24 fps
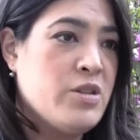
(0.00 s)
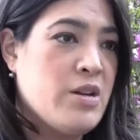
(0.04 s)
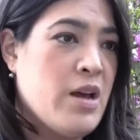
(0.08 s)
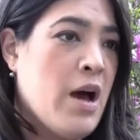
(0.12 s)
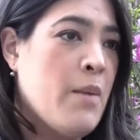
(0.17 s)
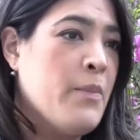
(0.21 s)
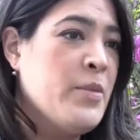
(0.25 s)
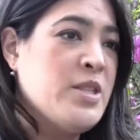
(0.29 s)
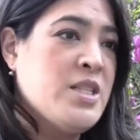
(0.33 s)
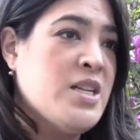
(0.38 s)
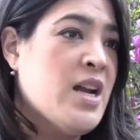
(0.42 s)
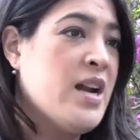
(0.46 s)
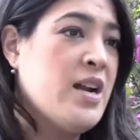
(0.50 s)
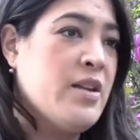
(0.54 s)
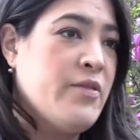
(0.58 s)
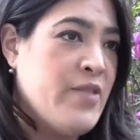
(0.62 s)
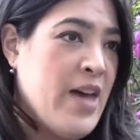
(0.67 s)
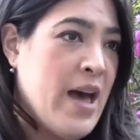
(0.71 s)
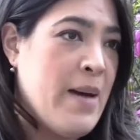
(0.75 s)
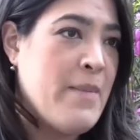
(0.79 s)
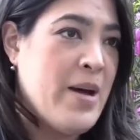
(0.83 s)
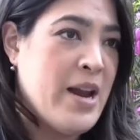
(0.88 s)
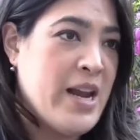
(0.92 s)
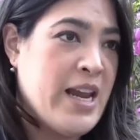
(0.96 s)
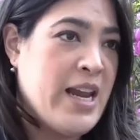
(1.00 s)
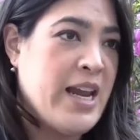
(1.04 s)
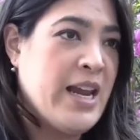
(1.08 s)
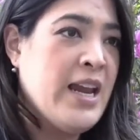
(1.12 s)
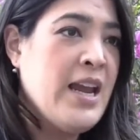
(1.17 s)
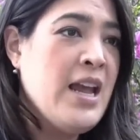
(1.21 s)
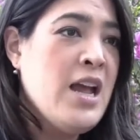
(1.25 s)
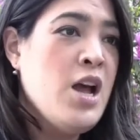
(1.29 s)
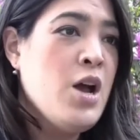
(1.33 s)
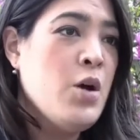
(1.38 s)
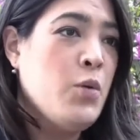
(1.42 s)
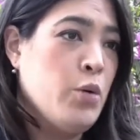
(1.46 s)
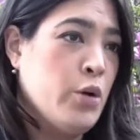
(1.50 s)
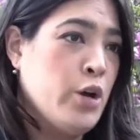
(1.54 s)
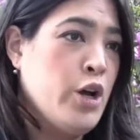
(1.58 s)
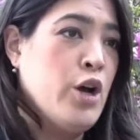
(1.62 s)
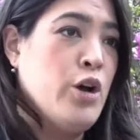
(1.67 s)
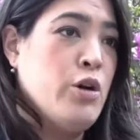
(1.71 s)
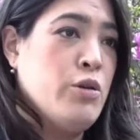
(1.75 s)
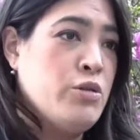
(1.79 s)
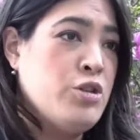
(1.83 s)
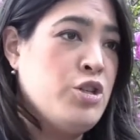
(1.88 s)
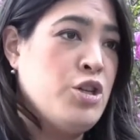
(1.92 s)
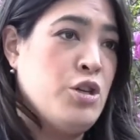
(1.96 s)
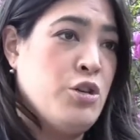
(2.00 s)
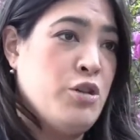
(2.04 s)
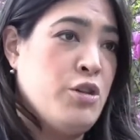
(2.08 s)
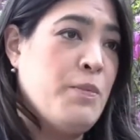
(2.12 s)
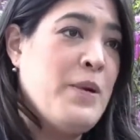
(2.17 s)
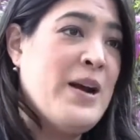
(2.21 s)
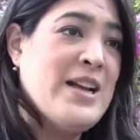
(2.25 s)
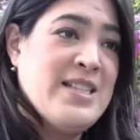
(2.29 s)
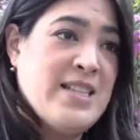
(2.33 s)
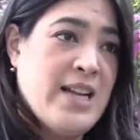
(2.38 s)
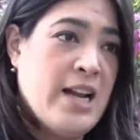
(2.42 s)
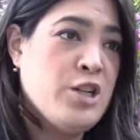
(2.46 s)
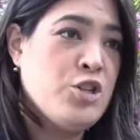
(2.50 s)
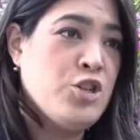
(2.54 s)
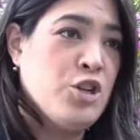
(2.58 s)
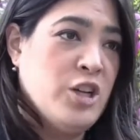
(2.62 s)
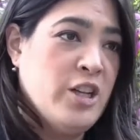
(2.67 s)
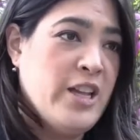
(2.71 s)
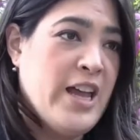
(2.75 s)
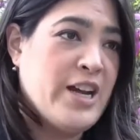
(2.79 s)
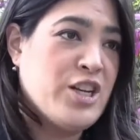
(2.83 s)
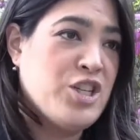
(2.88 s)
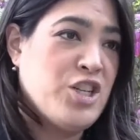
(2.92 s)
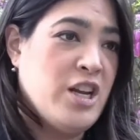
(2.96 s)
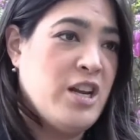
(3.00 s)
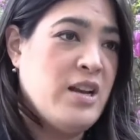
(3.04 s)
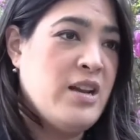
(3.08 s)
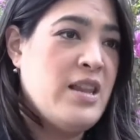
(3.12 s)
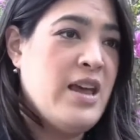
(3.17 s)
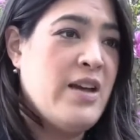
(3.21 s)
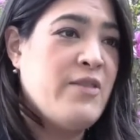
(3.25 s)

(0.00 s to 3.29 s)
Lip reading: Almost none of that money will go to the presidential election.